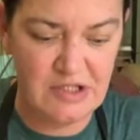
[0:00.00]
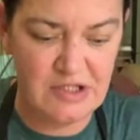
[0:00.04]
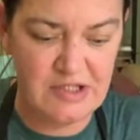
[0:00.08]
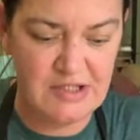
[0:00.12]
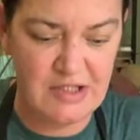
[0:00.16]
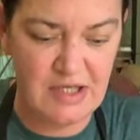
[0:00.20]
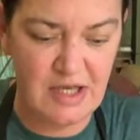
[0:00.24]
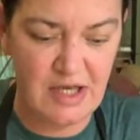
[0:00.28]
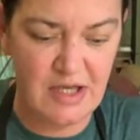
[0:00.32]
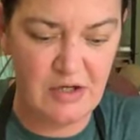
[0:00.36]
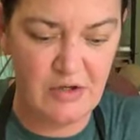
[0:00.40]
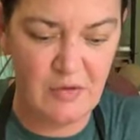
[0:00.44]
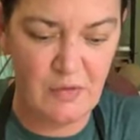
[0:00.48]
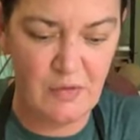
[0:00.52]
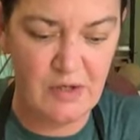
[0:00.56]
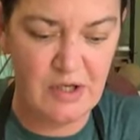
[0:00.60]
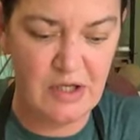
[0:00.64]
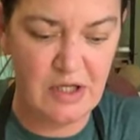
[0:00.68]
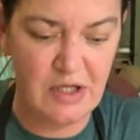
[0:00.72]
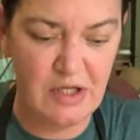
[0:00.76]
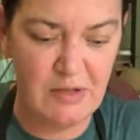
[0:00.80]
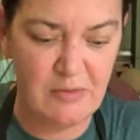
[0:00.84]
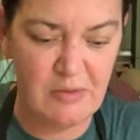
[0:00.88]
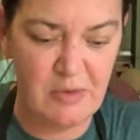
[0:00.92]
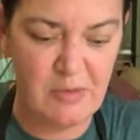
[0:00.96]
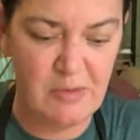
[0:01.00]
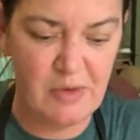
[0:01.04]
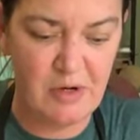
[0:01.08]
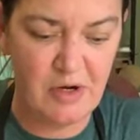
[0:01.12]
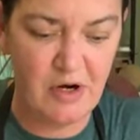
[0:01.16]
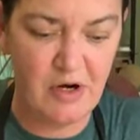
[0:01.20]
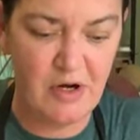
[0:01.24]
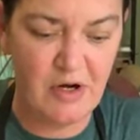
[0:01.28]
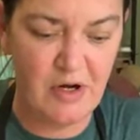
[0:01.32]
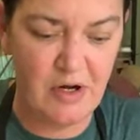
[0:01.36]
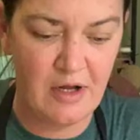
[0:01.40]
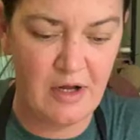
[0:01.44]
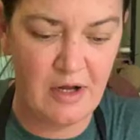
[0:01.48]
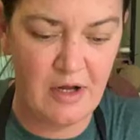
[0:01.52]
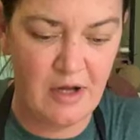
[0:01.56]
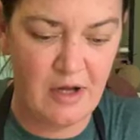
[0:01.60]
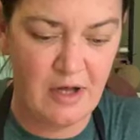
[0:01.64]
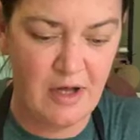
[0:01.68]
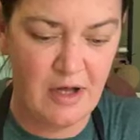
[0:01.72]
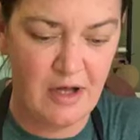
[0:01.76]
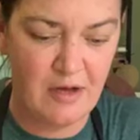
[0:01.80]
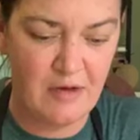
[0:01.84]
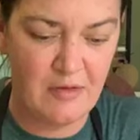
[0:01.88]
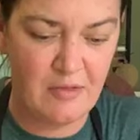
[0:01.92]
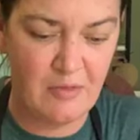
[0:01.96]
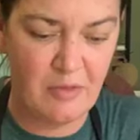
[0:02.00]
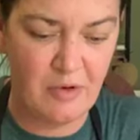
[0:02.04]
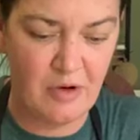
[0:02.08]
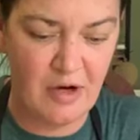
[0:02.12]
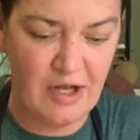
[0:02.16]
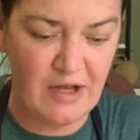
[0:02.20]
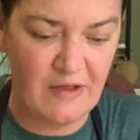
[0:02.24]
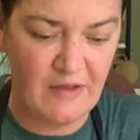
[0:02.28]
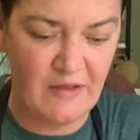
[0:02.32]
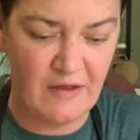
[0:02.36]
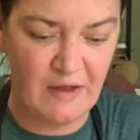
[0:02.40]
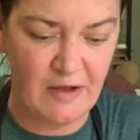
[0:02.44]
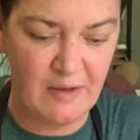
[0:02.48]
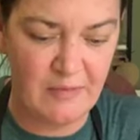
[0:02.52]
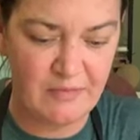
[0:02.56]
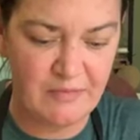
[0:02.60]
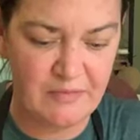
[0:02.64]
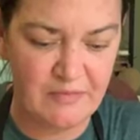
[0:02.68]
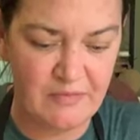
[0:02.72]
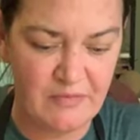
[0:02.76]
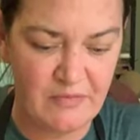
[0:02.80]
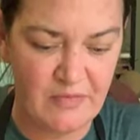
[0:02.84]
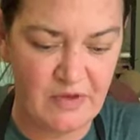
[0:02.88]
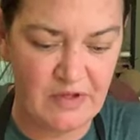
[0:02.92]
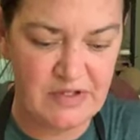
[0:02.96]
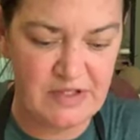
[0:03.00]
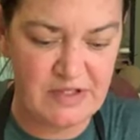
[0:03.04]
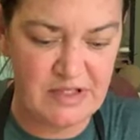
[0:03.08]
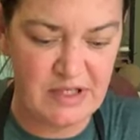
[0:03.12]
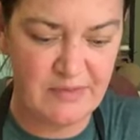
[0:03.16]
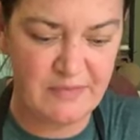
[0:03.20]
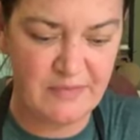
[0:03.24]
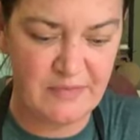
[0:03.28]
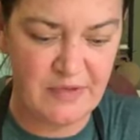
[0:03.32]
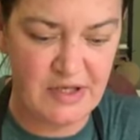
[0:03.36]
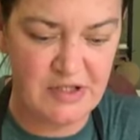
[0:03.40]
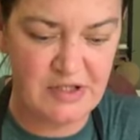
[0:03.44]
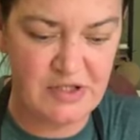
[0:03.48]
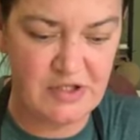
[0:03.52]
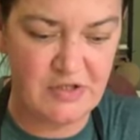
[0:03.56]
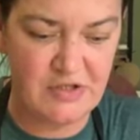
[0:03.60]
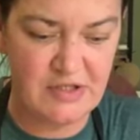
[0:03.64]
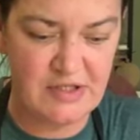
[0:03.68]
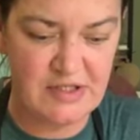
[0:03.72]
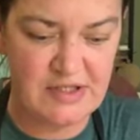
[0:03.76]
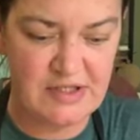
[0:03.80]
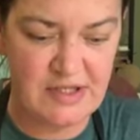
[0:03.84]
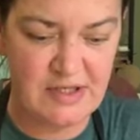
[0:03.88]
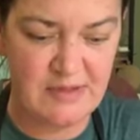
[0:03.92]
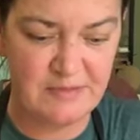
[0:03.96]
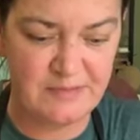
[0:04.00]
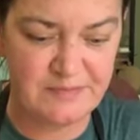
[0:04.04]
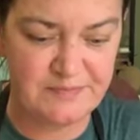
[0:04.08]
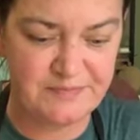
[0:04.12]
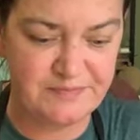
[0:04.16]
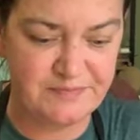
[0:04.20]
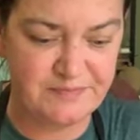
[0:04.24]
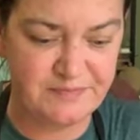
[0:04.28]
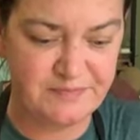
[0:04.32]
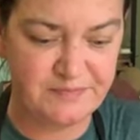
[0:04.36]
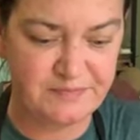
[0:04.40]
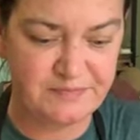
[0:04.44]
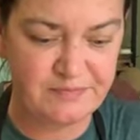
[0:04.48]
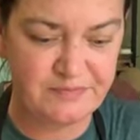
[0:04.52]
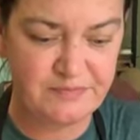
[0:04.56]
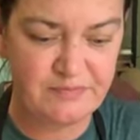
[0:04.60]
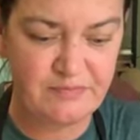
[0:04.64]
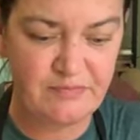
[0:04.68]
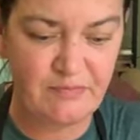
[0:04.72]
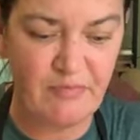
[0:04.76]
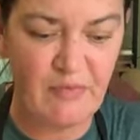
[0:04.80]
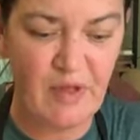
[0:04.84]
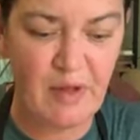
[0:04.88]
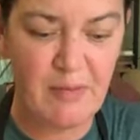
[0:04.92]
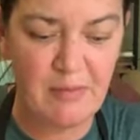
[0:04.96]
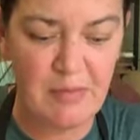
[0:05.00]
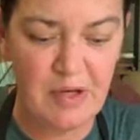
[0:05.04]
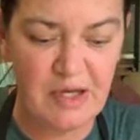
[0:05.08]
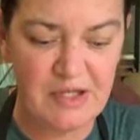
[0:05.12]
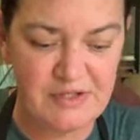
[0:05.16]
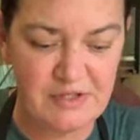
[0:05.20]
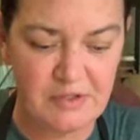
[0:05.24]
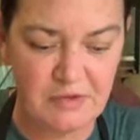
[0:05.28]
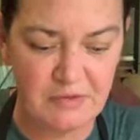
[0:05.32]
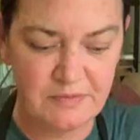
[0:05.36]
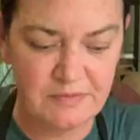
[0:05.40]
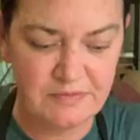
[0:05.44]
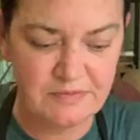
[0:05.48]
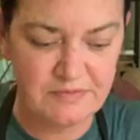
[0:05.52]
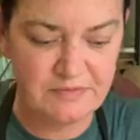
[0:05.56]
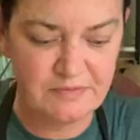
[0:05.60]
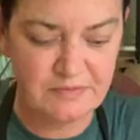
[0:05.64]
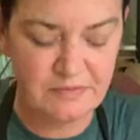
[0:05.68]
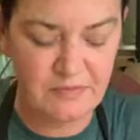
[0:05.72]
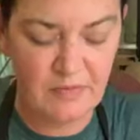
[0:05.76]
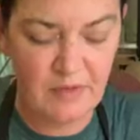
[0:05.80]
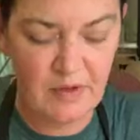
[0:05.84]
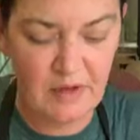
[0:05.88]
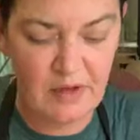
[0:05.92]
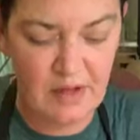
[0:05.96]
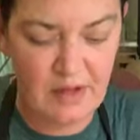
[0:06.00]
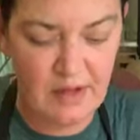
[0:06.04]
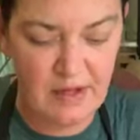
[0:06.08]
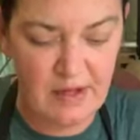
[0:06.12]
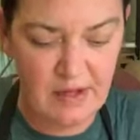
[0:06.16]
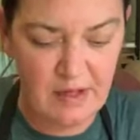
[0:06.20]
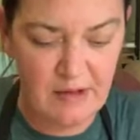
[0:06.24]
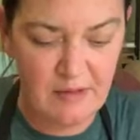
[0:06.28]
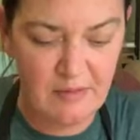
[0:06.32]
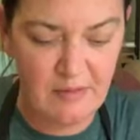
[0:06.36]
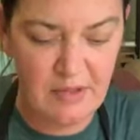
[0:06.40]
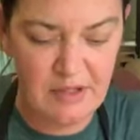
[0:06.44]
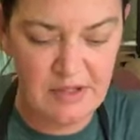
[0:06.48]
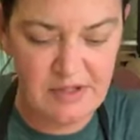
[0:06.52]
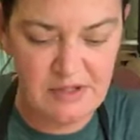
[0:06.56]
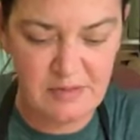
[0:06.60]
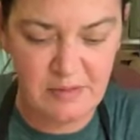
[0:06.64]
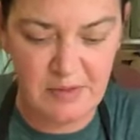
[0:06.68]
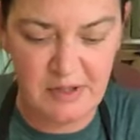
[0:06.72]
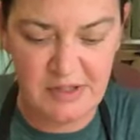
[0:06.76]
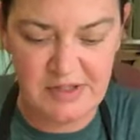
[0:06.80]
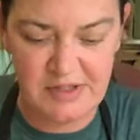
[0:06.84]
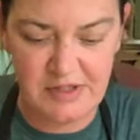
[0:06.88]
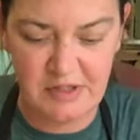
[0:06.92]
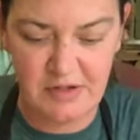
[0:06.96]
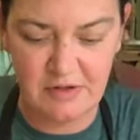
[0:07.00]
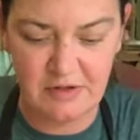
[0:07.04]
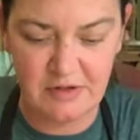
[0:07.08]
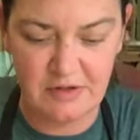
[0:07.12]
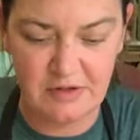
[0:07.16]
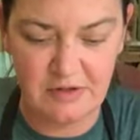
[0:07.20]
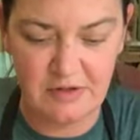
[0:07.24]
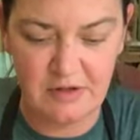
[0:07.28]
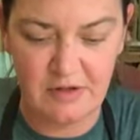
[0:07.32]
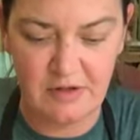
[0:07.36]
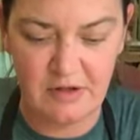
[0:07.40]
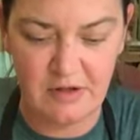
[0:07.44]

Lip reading: Just kind of wiggle them apart and break them. See, as you can see, puzzle, puzzle, puzzle.